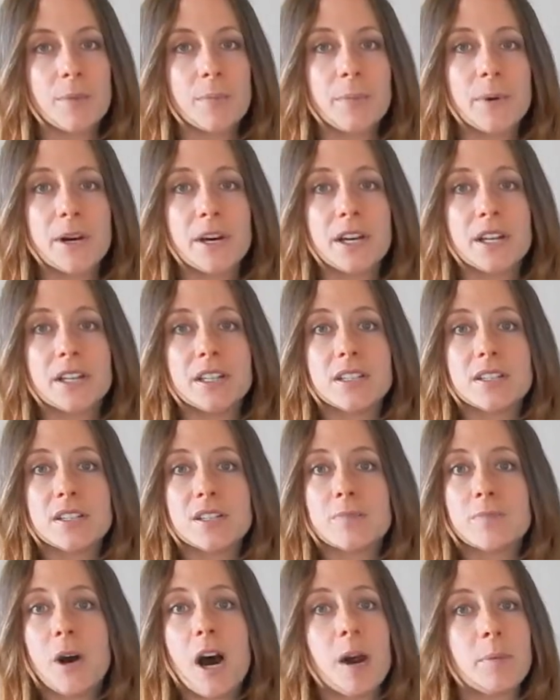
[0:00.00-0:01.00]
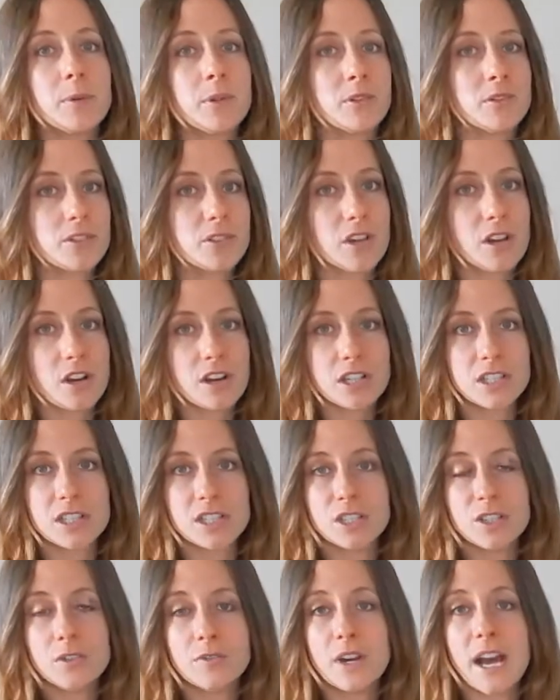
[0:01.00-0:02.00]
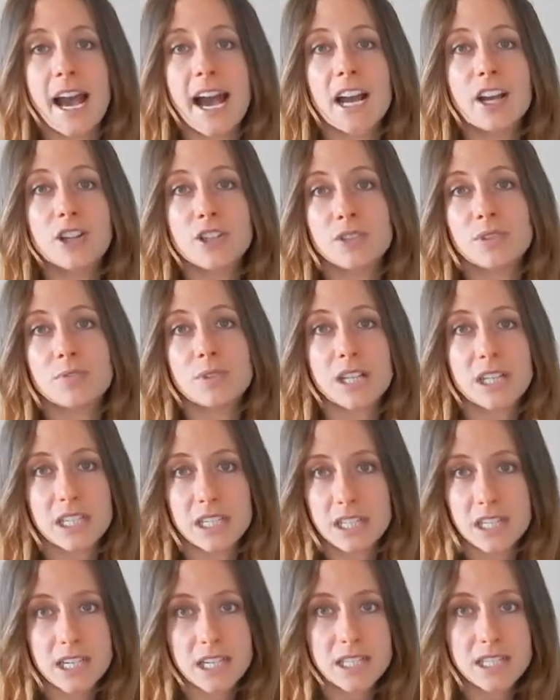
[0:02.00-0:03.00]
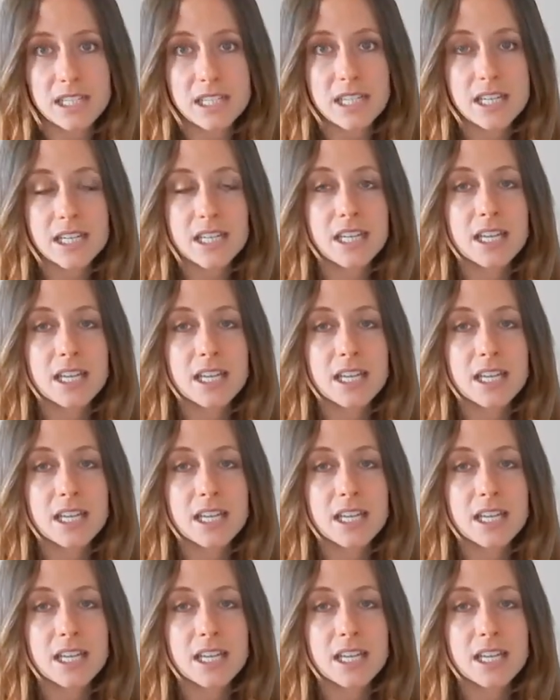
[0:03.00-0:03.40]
but popular songs that you actually recognize.